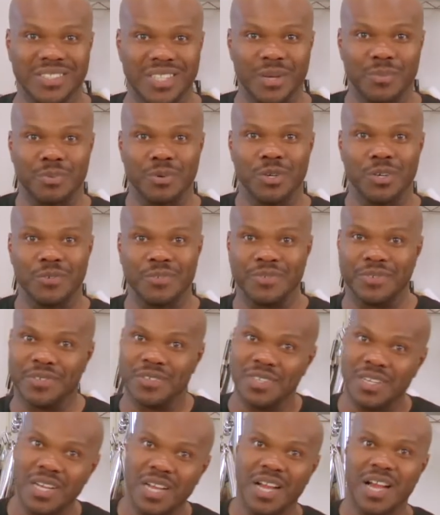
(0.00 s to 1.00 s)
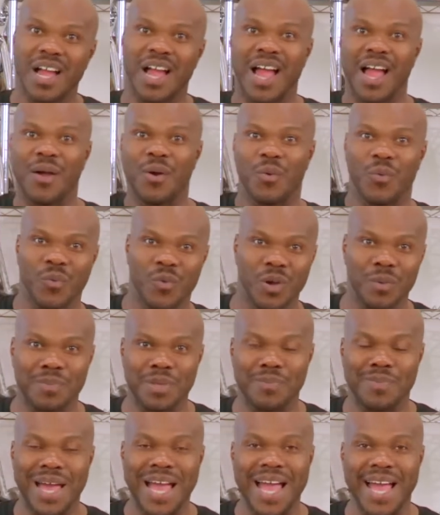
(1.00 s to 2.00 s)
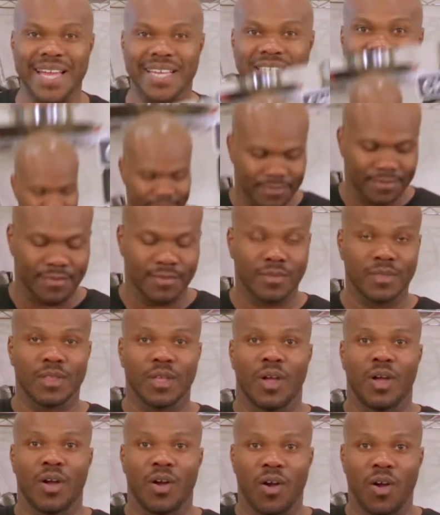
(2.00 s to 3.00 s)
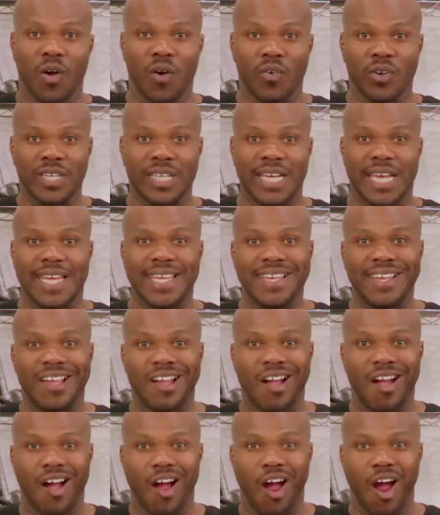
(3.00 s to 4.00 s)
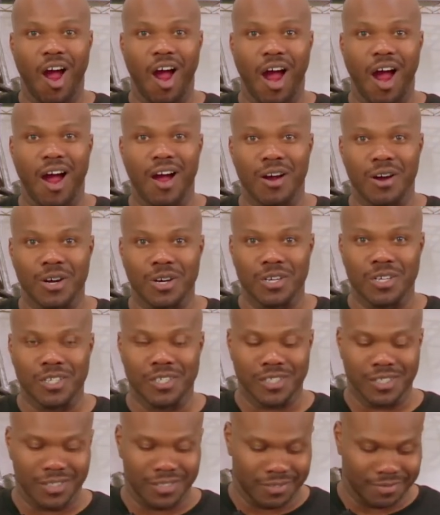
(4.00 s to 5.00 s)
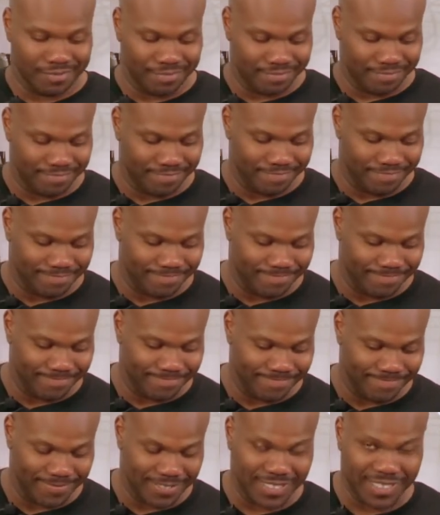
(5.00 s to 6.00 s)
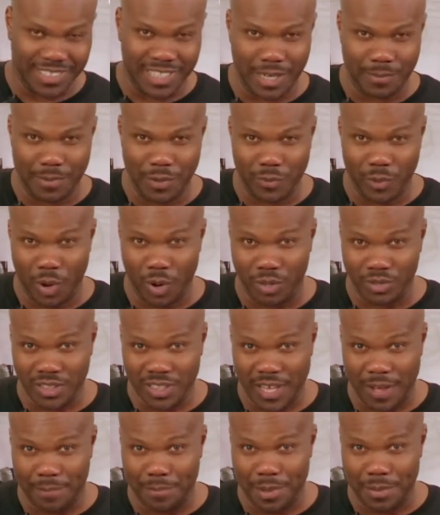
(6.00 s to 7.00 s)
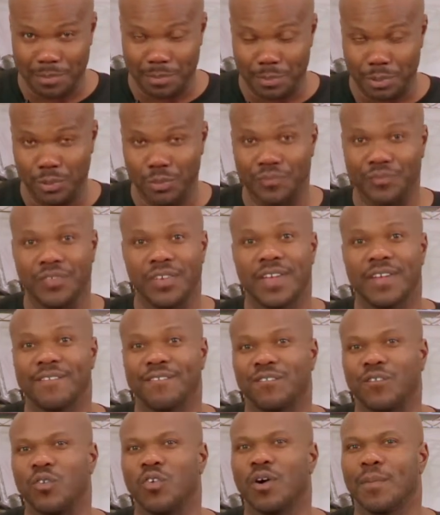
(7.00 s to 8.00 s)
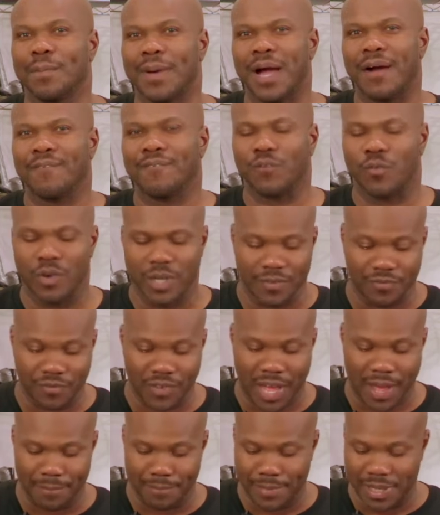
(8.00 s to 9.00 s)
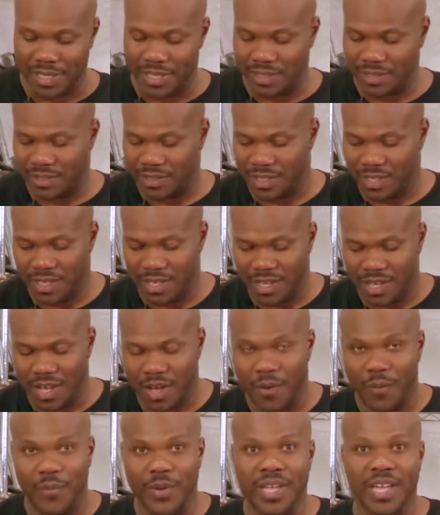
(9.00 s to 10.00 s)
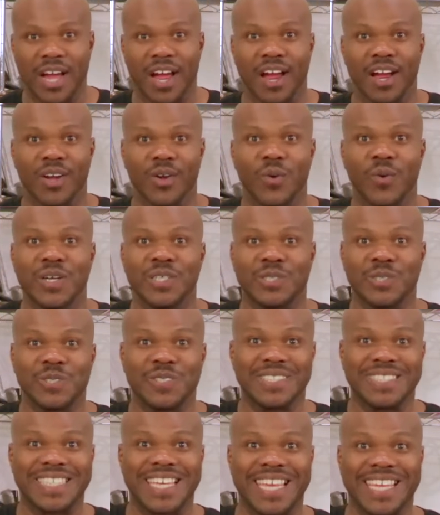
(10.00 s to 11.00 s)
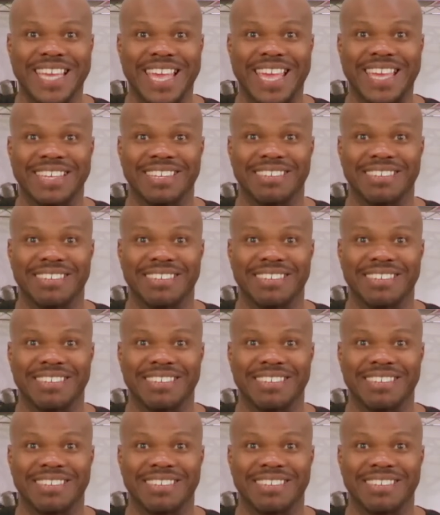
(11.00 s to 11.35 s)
they proof, we'll be back. Okay, our cinnamon rolls have been proofing for about 45 minutes. We are going to take a